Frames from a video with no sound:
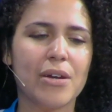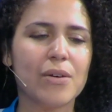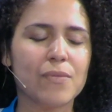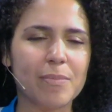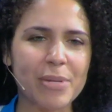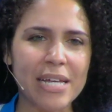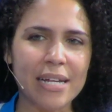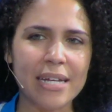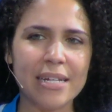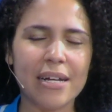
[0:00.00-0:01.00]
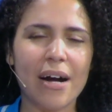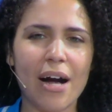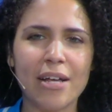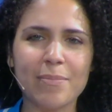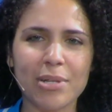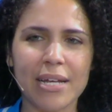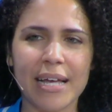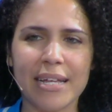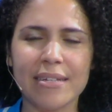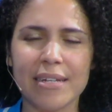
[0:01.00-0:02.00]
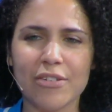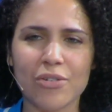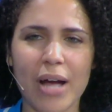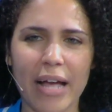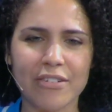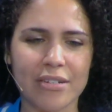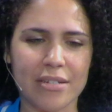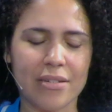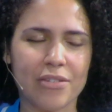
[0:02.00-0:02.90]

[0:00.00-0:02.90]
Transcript: Repeated, unplanned interaction,